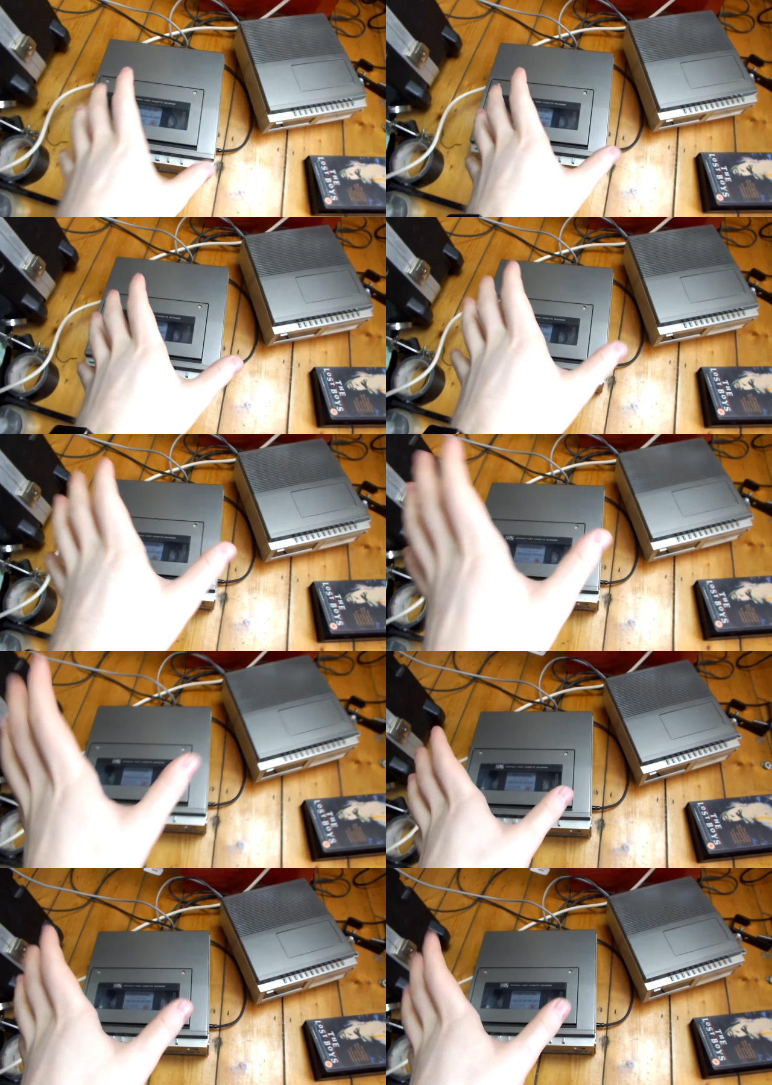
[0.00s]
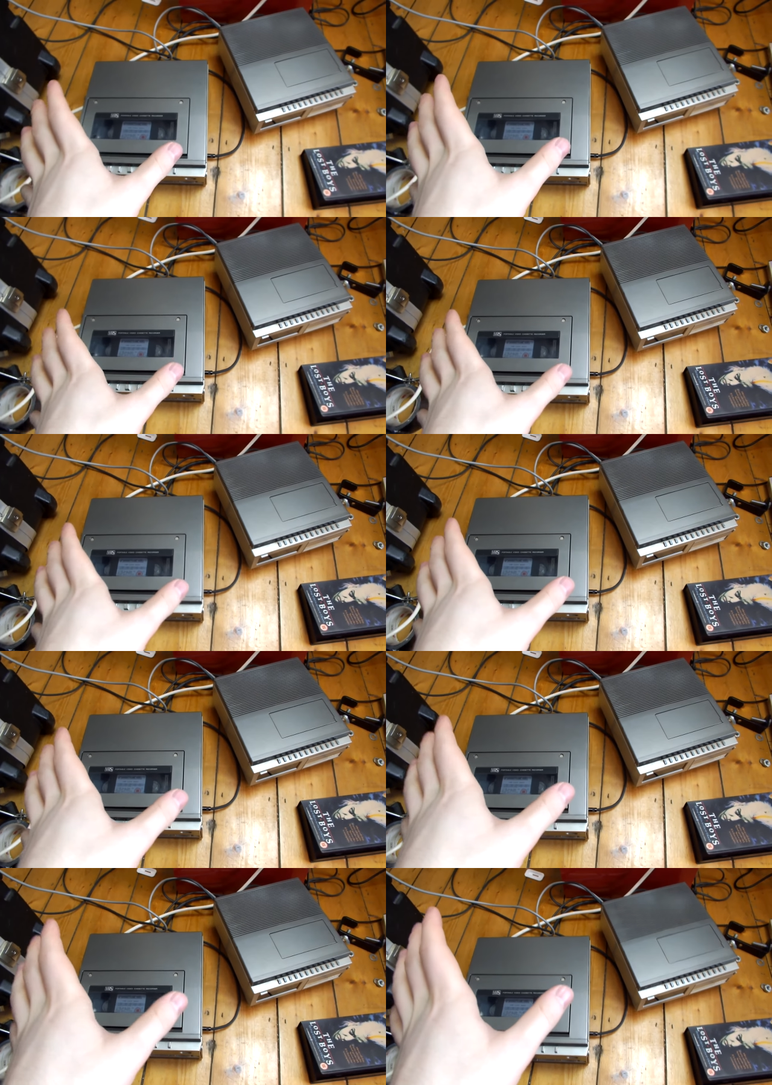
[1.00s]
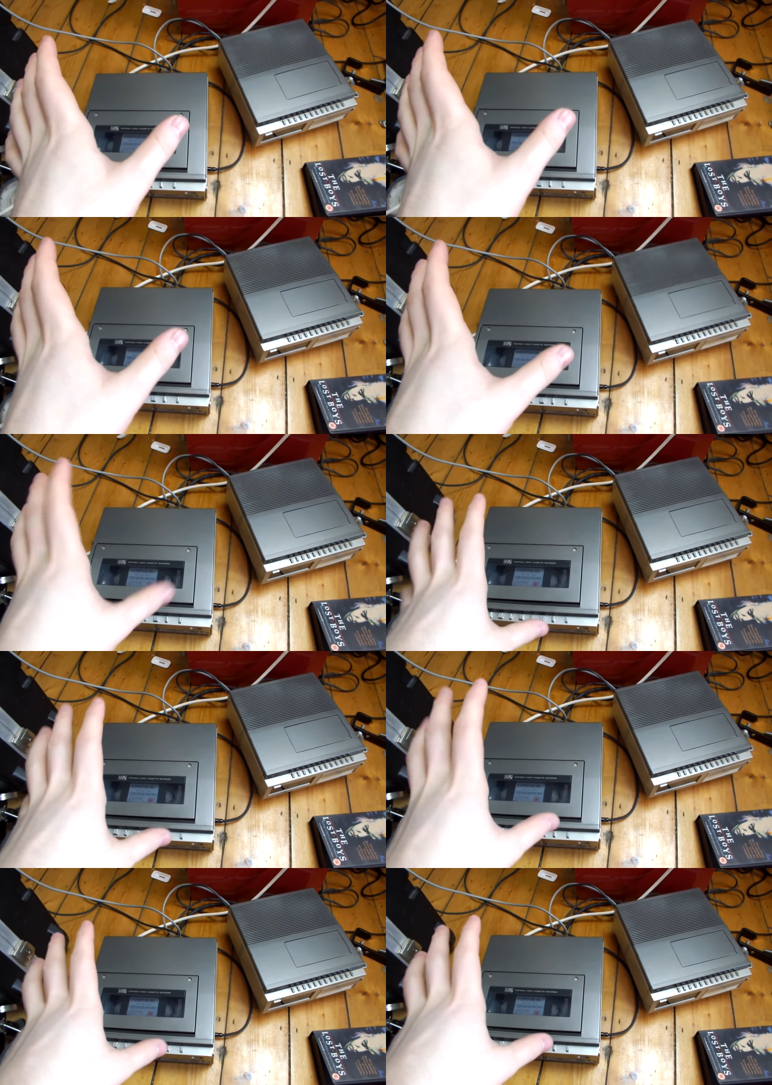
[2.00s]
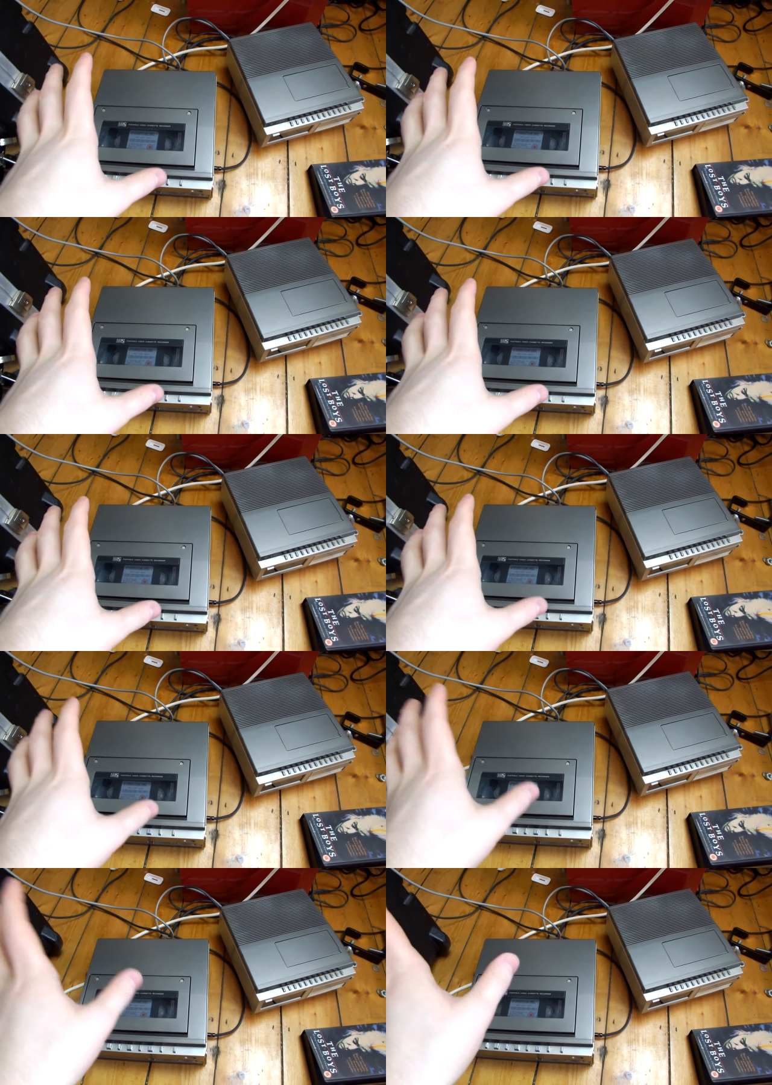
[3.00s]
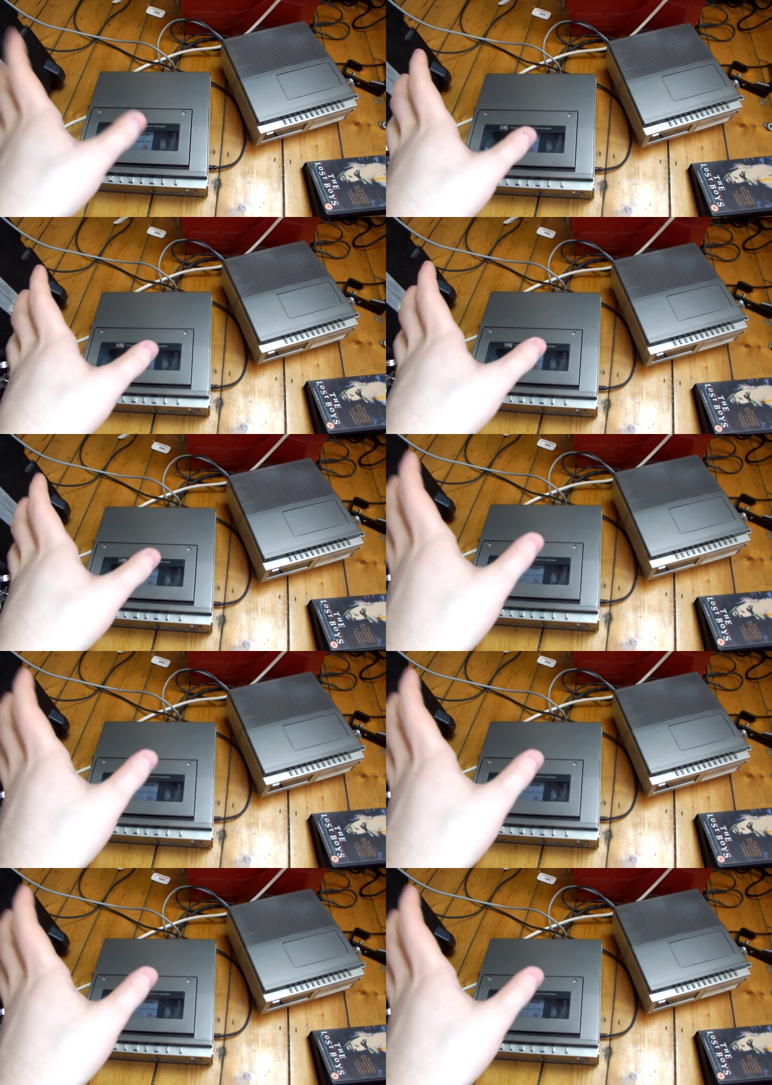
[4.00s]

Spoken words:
No face is visible, so there are no lips to read.